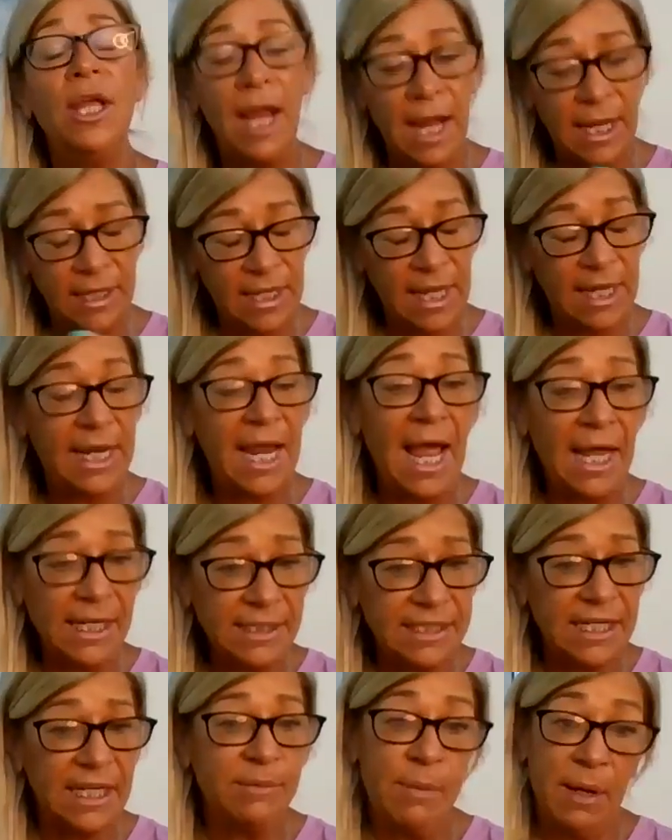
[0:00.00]
and then
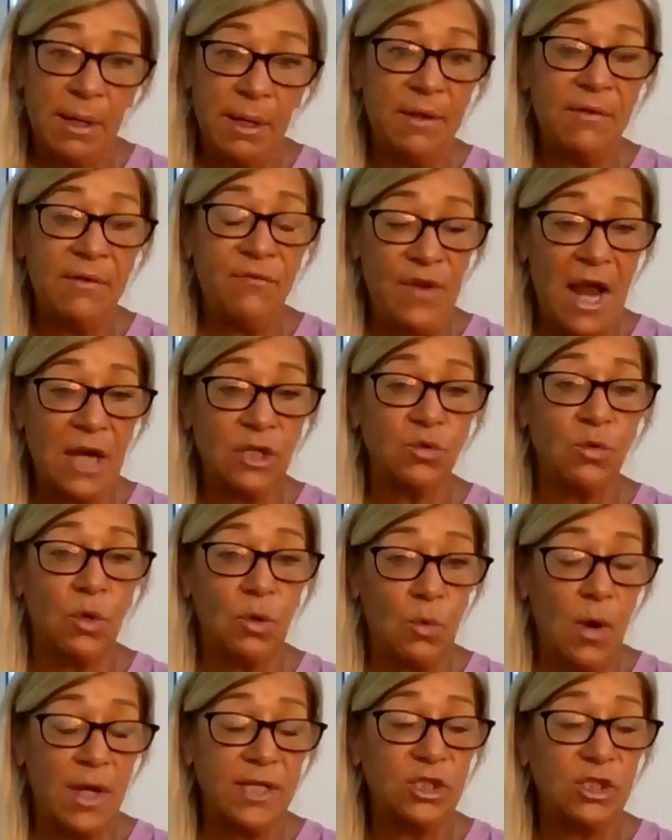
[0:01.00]
asking maybe a
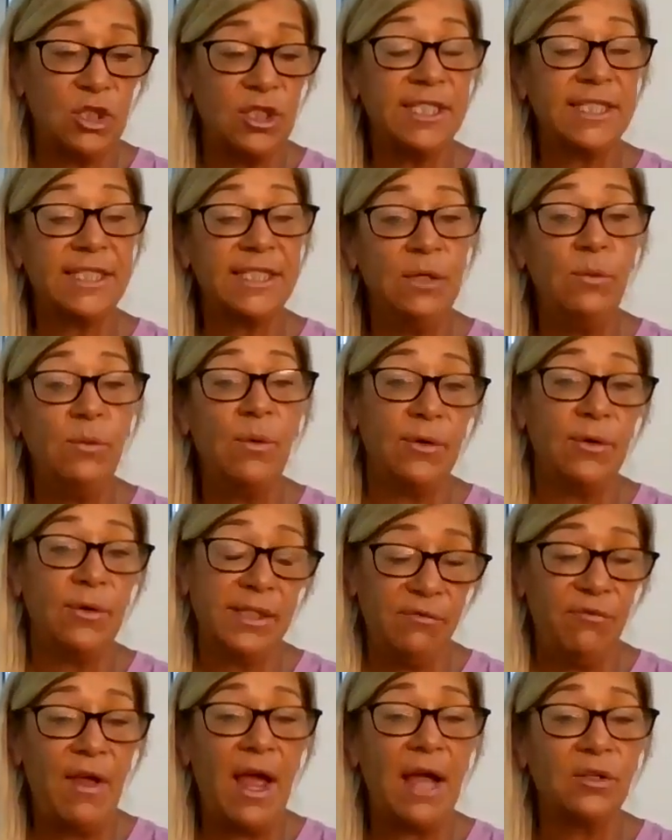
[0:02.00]
factual question to see whether
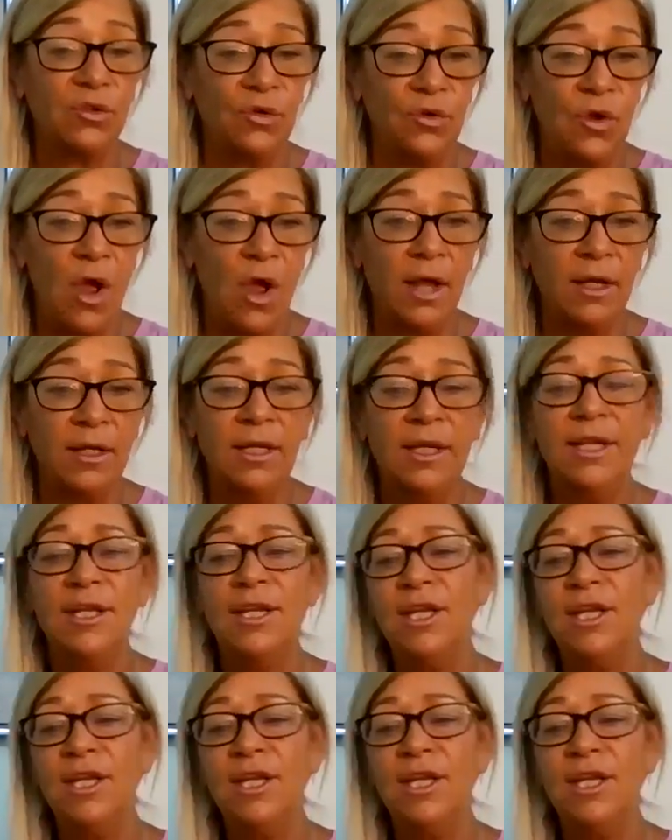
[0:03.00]
it's fact or not,